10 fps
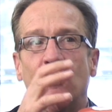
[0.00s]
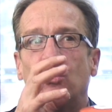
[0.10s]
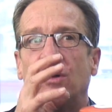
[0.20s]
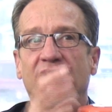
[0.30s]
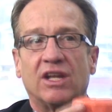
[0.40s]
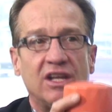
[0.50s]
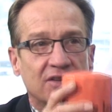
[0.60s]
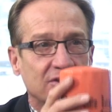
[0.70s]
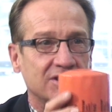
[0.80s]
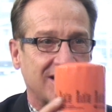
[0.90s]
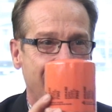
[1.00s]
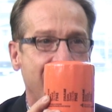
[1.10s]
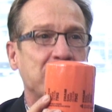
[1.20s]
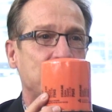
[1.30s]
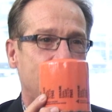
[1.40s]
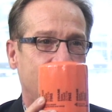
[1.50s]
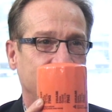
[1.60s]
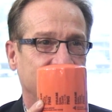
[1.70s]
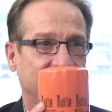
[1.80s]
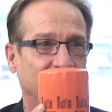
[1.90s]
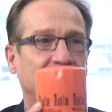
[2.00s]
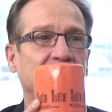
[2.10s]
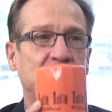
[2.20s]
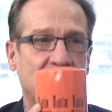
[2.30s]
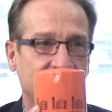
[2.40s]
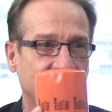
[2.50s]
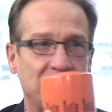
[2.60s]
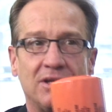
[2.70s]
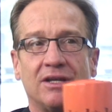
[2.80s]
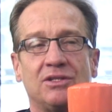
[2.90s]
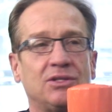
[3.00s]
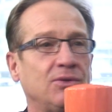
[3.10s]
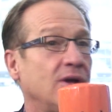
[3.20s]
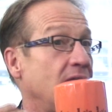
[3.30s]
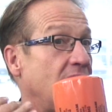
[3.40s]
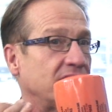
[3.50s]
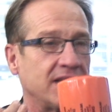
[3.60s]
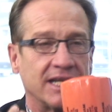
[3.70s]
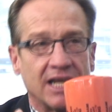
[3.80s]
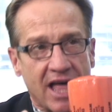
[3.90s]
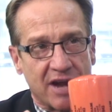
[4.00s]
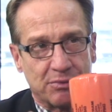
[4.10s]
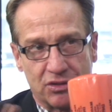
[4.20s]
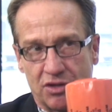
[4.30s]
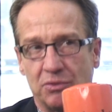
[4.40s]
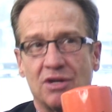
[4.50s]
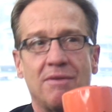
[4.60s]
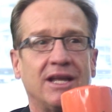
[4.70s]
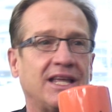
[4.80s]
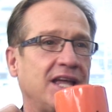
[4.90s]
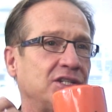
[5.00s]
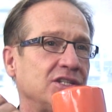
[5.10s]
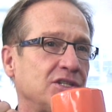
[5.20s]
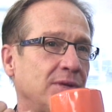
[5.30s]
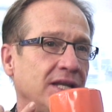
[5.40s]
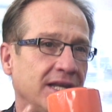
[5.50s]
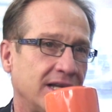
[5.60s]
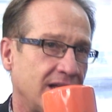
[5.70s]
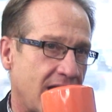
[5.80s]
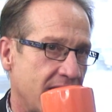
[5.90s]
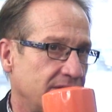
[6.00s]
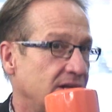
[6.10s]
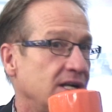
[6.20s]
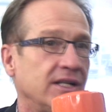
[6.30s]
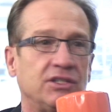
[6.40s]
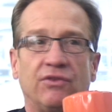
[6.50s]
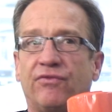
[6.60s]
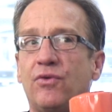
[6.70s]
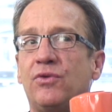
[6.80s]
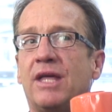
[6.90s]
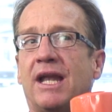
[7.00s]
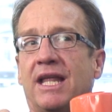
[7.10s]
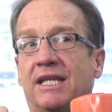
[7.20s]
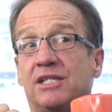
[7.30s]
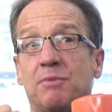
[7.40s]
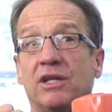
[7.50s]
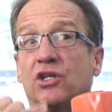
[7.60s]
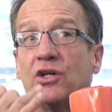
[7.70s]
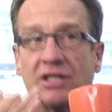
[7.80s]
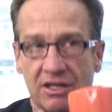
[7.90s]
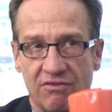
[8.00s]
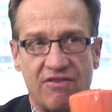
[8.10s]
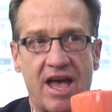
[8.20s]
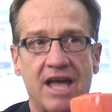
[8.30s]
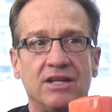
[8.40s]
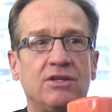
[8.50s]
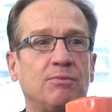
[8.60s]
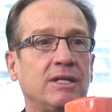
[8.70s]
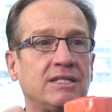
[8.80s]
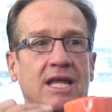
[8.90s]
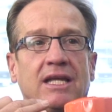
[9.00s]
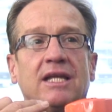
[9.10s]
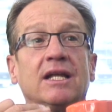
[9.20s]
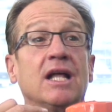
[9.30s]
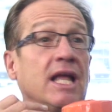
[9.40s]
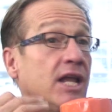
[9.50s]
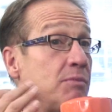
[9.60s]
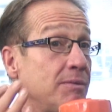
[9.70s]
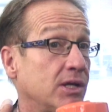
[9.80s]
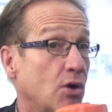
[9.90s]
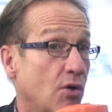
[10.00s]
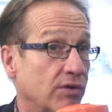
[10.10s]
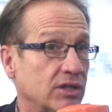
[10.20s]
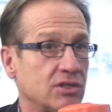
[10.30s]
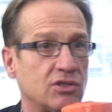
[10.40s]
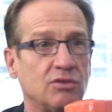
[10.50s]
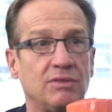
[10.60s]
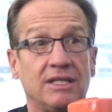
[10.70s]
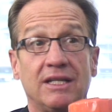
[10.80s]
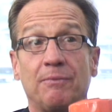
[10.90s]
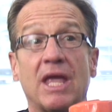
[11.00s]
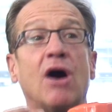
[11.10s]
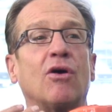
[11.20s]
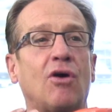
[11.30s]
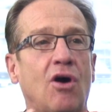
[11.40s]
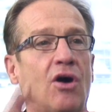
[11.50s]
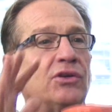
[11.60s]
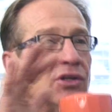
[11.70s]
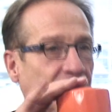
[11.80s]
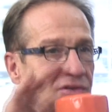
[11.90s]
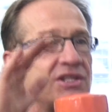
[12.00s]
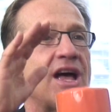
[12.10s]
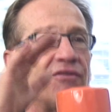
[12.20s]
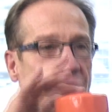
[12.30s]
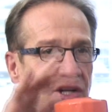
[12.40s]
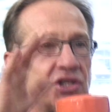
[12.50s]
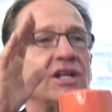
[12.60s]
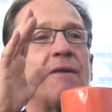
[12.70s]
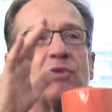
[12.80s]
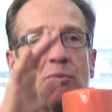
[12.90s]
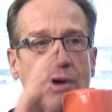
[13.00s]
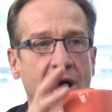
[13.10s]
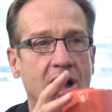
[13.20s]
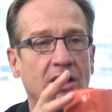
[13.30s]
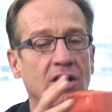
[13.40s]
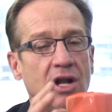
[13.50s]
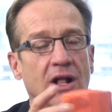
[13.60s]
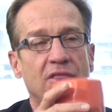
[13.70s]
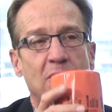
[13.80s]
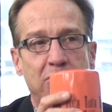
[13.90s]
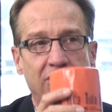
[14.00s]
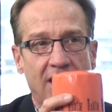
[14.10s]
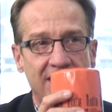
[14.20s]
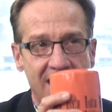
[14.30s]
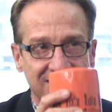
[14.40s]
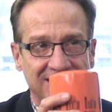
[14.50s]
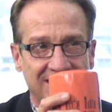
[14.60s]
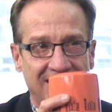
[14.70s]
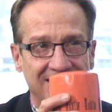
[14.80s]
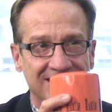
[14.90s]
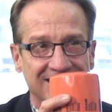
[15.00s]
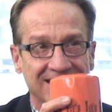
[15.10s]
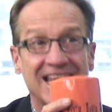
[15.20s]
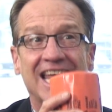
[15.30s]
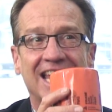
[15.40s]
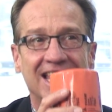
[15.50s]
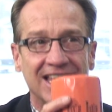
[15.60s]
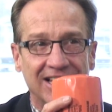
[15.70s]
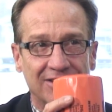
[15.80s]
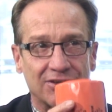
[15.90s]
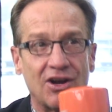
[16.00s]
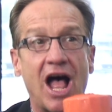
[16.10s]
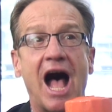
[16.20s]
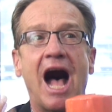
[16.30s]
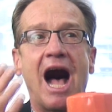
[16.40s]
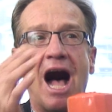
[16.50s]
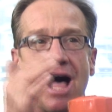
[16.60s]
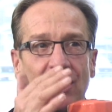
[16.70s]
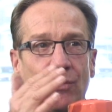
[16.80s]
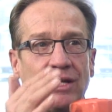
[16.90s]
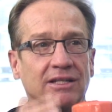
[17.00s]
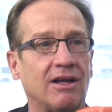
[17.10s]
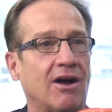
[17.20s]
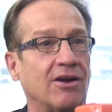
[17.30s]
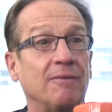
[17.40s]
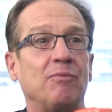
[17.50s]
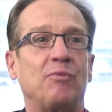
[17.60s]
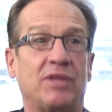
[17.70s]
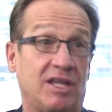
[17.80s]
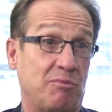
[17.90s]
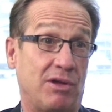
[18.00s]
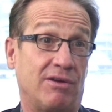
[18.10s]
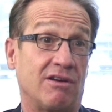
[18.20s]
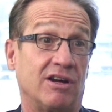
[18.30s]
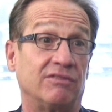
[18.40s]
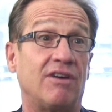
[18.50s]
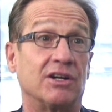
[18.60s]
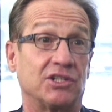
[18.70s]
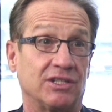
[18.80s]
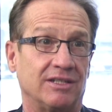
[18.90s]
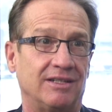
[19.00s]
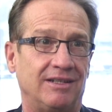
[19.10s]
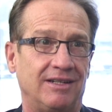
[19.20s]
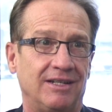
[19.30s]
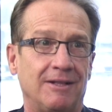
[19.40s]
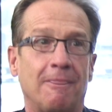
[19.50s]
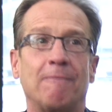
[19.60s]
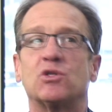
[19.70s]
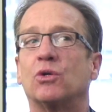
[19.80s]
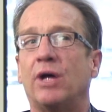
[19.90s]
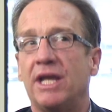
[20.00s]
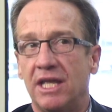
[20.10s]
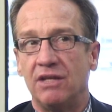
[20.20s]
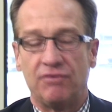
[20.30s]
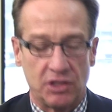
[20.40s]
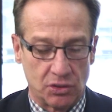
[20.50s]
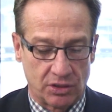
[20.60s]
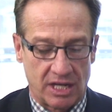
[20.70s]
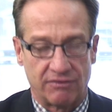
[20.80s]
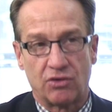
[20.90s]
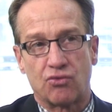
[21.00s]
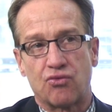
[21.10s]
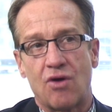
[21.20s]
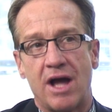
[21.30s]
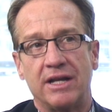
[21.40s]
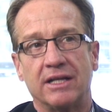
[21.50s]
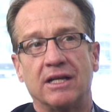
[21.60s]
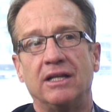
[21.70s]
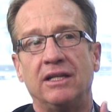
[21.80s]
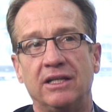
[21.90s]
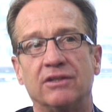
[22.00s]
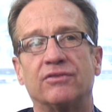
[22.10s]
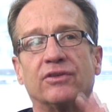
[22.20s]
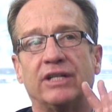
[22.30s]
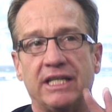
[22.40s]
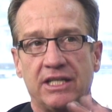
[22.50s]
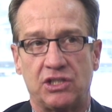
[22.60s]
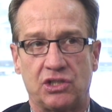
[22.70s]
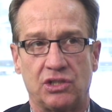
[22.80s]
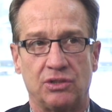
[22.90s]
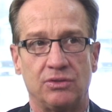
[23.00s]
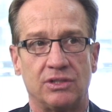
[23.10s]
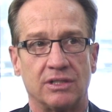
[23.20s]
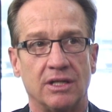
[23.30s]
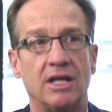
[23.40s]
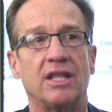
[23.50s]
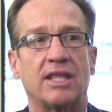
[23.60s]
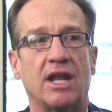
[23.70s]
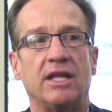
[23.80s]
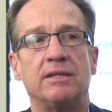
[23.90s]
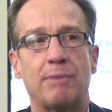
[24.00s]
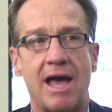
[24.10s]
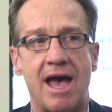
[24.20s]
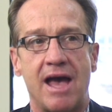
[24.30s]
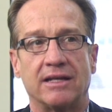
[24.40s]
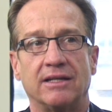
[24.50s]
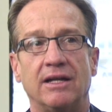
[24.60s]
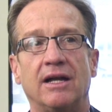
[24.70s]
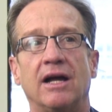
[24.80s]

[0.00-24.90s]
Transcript: Well, if the liver is compromised or congested because you are taking a lot of prescription medications, you've been eating a lot of food that has been cooked in fat, and you've been taking and maybe over-consuming alcohol, and your liver's not functioning up to par, the blood hesitates in the liver on the way to the heart, impairing heart function. So an individual could have chronic liver issues that impact